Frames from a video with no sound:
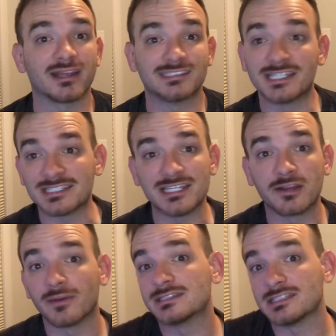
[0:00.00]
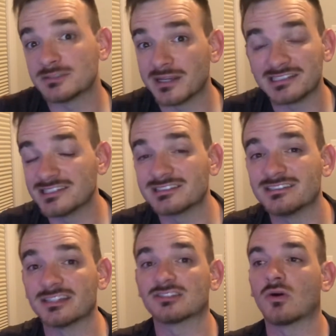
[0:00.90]
at 60 degrees and it's been at
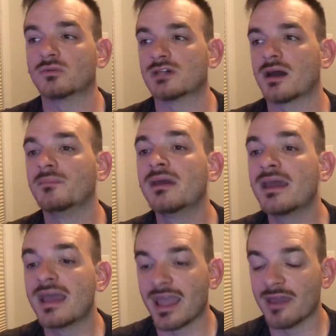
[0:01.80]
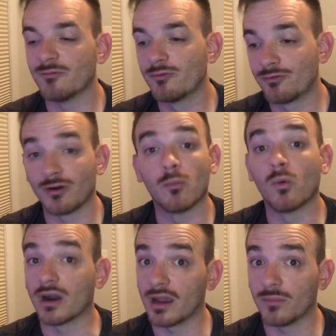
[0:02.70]
66 the whole time. And from
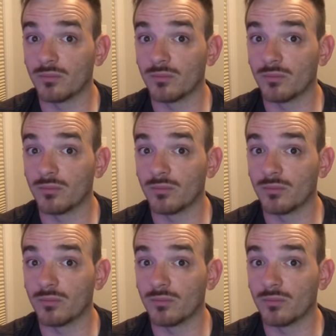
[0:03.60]
what I